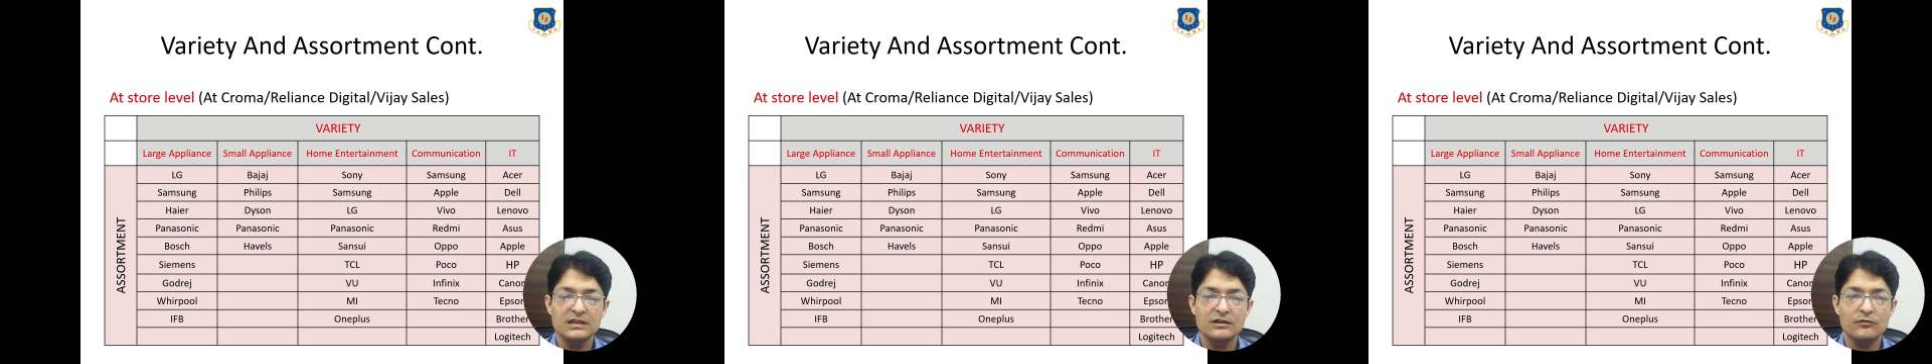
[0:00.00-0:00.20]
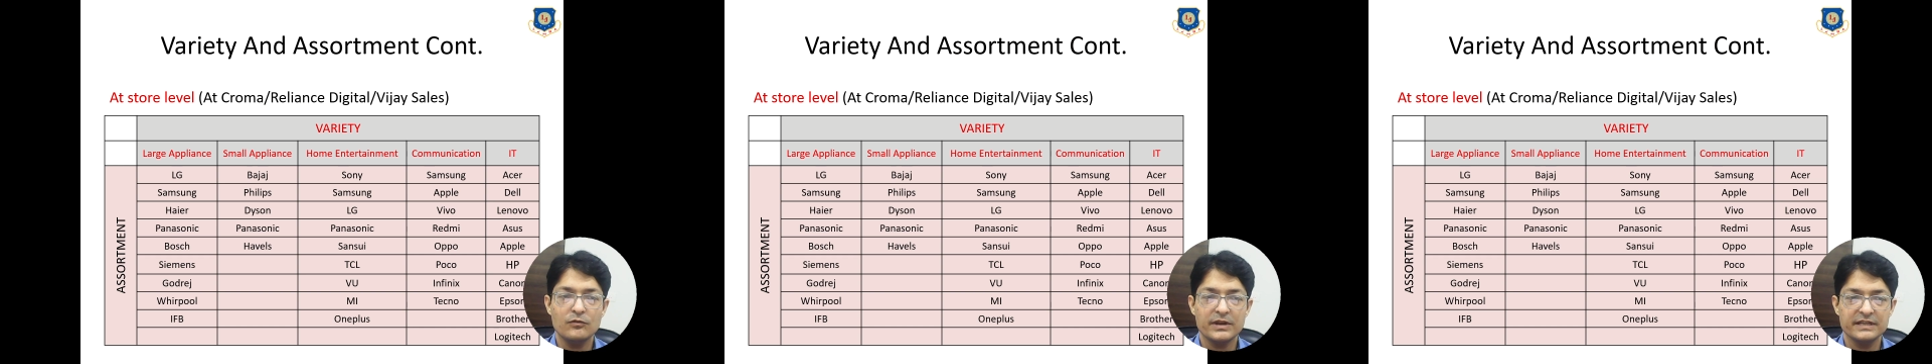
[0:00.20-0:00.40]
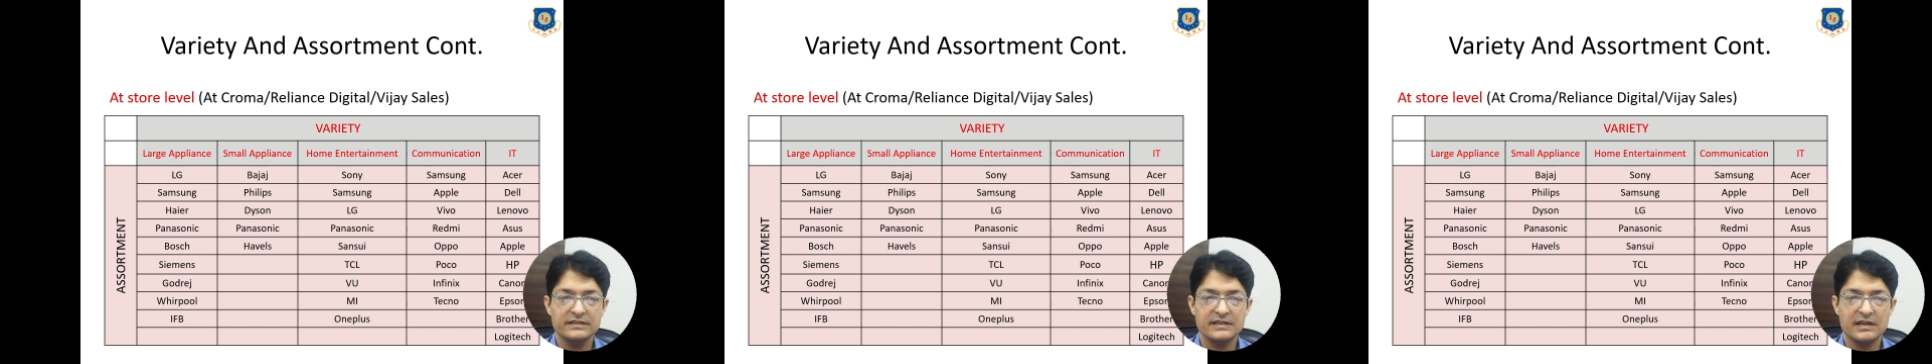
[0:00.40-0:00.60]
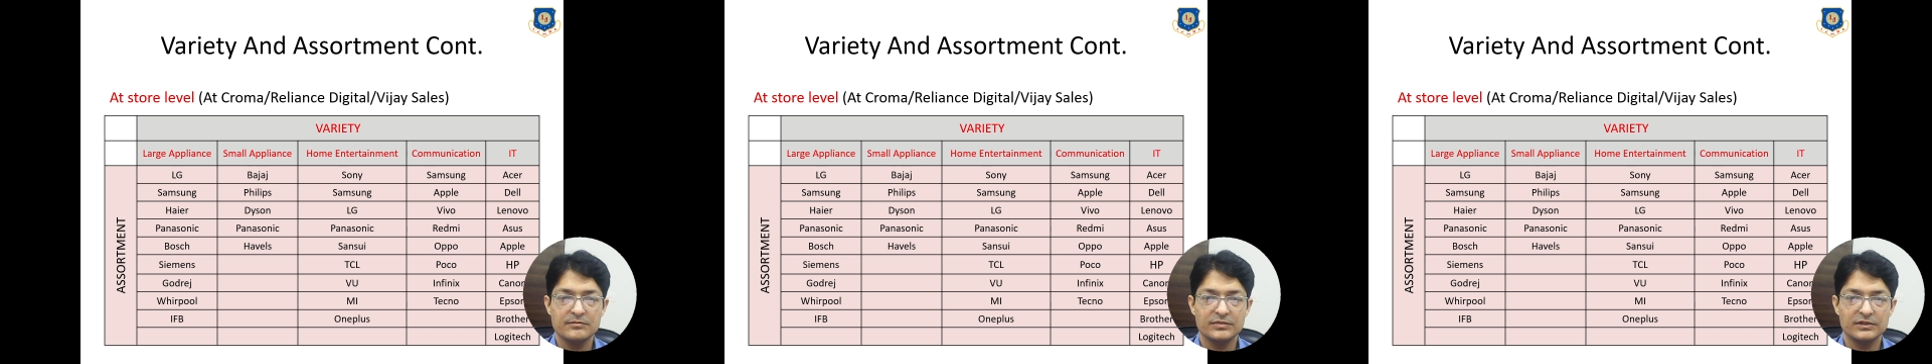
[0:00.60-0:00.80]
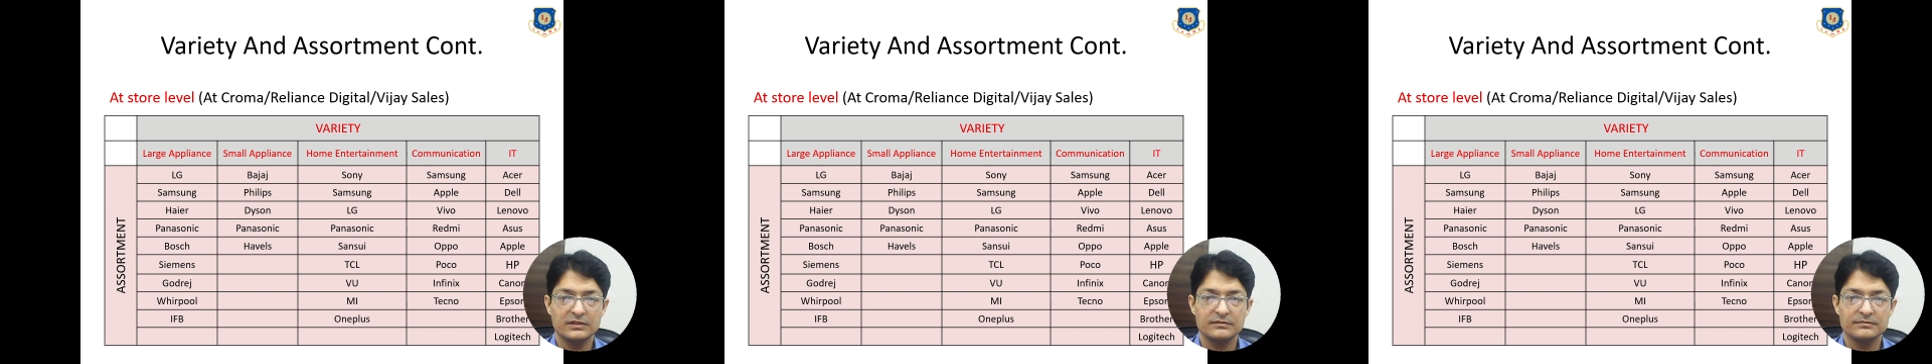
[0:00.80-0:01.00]
For
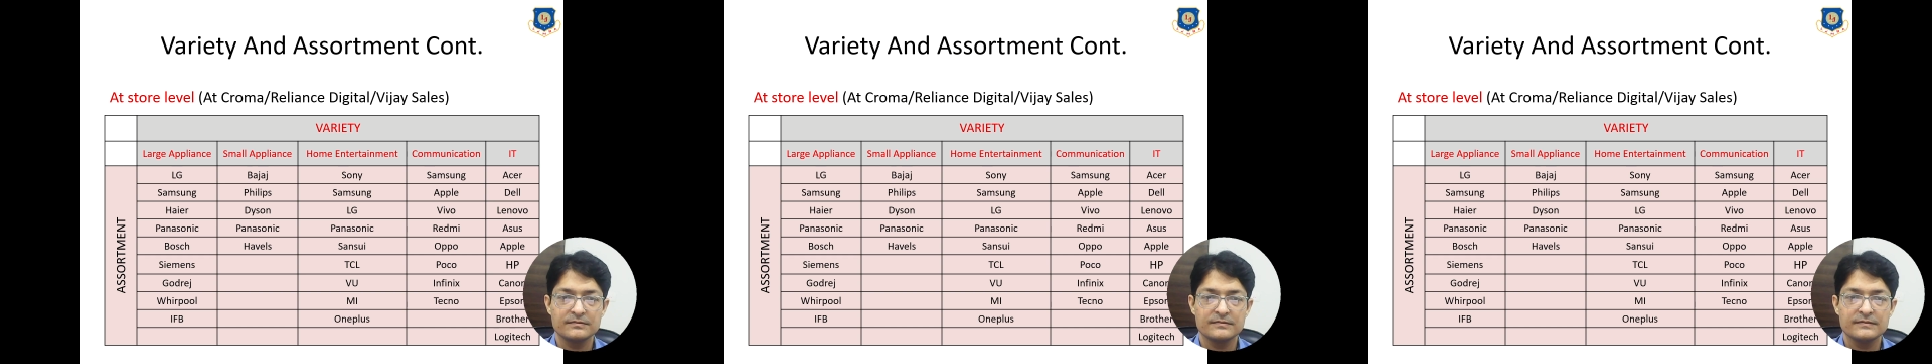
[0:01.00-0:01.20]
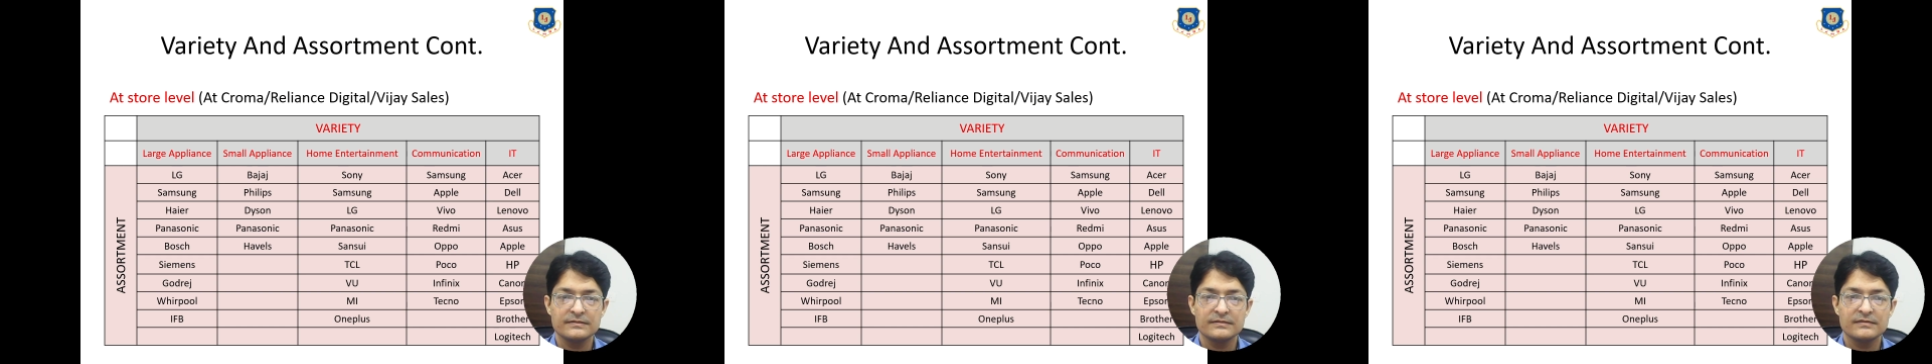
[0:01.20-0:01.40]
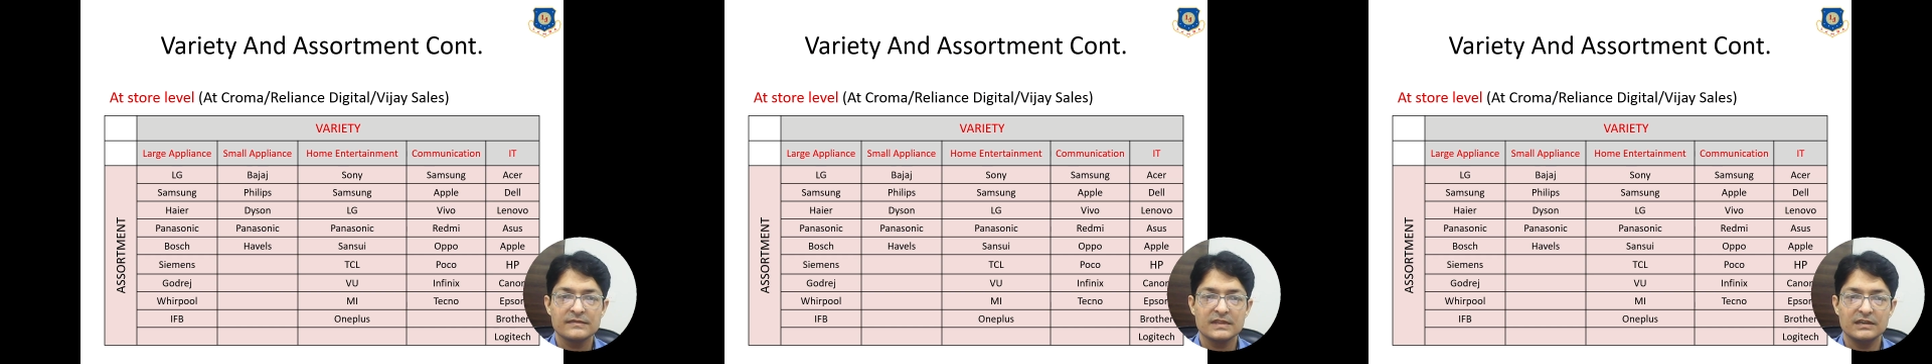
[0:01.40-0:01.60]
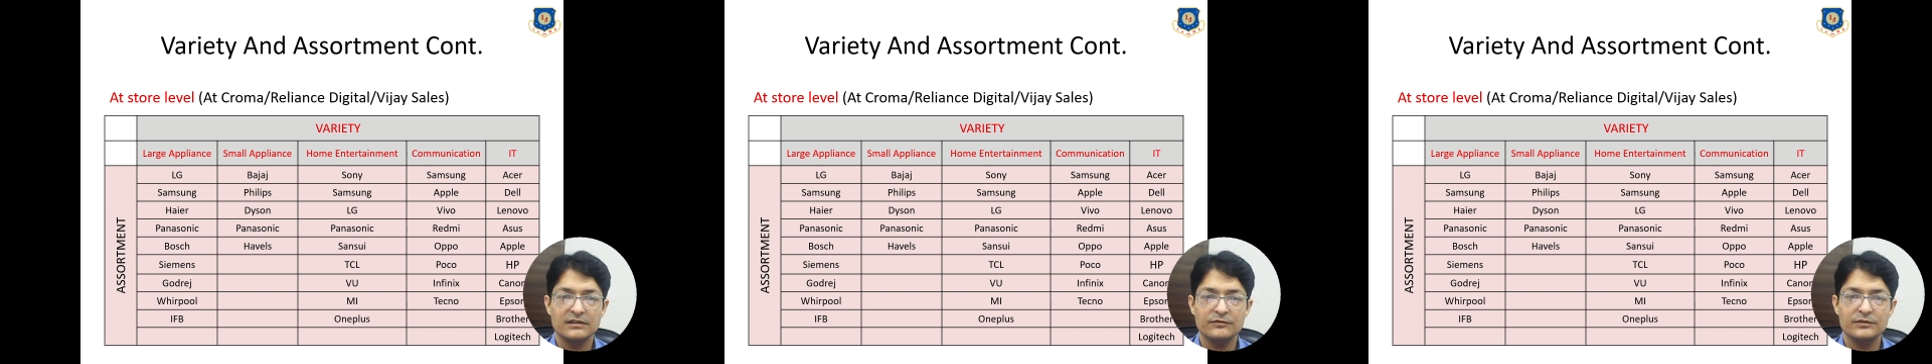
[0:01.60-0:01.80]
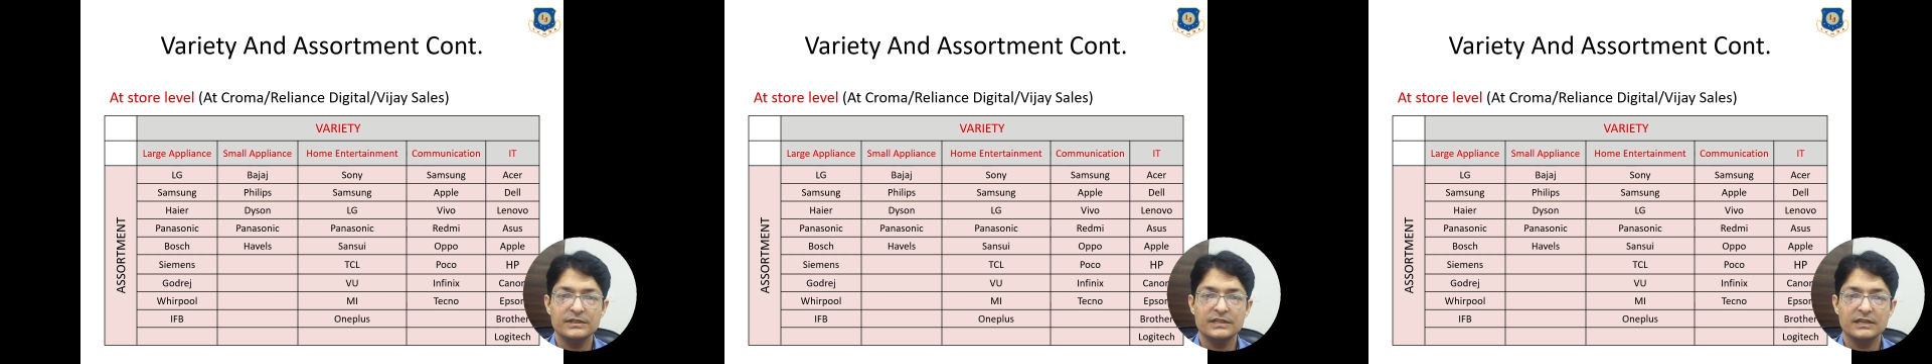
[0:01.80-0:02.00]
example, if
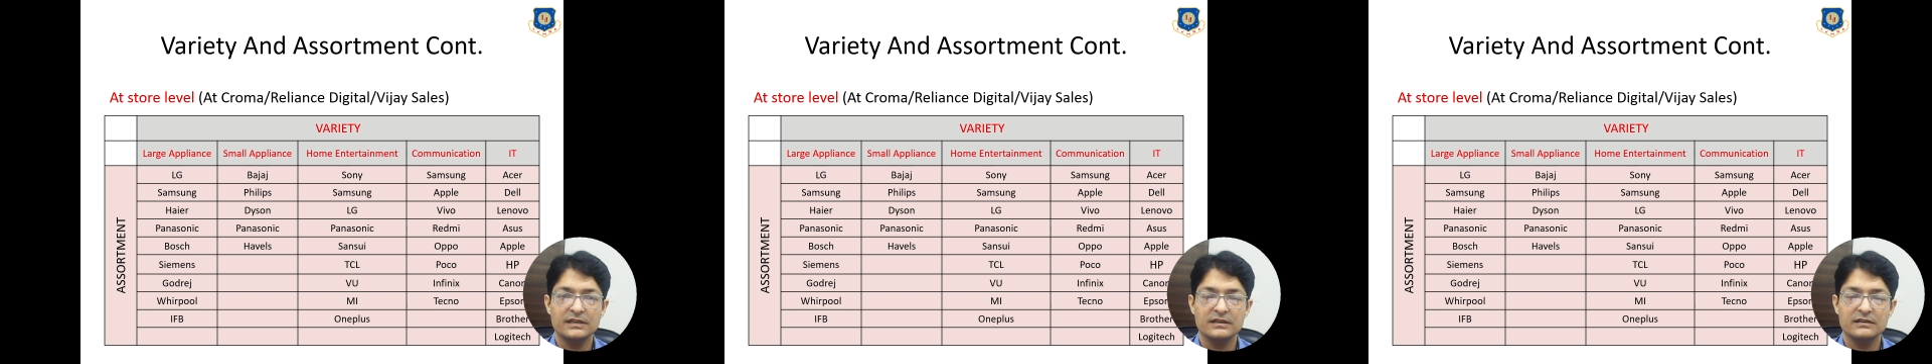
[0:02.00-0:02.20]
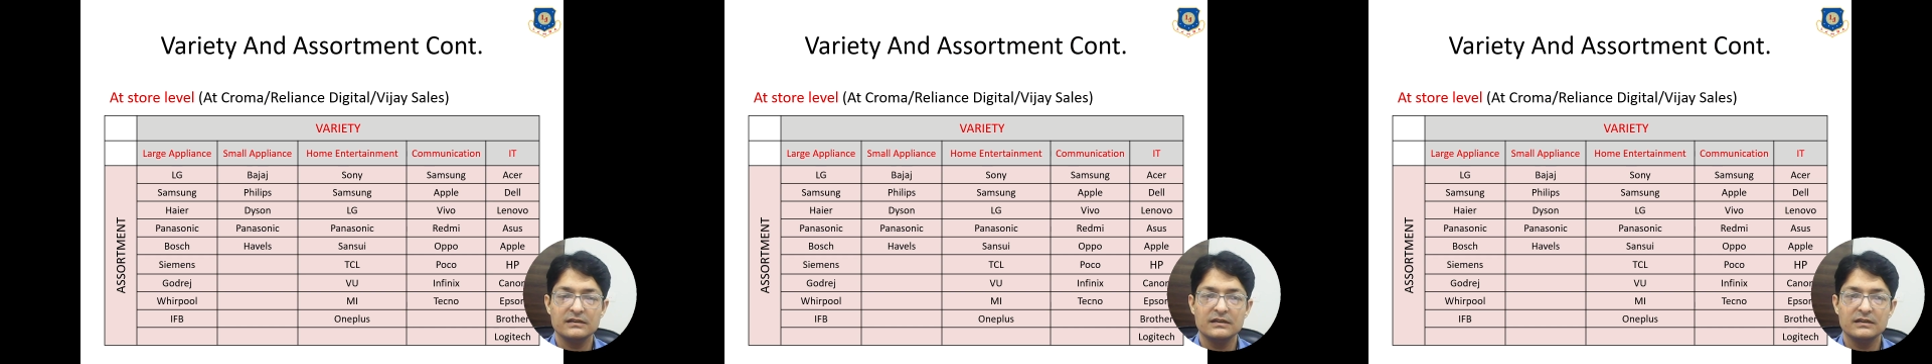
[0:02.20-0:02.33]
we take